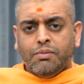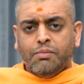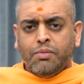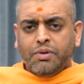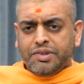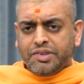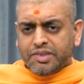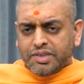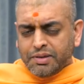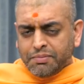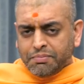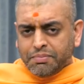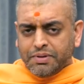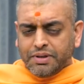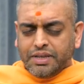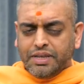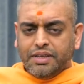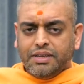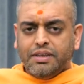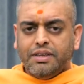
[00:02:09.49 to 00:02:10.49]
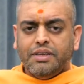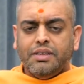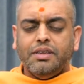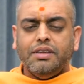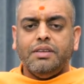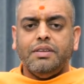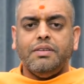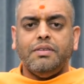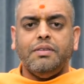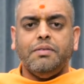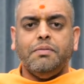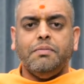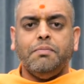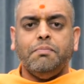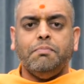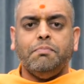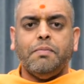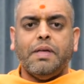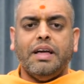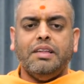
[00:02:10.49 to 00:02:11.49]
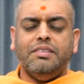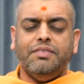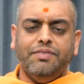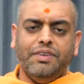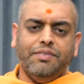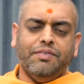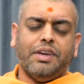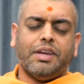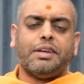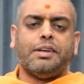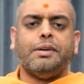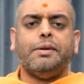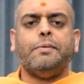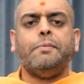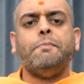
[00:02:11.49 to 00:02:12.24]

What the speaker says: more simply, as Vivek.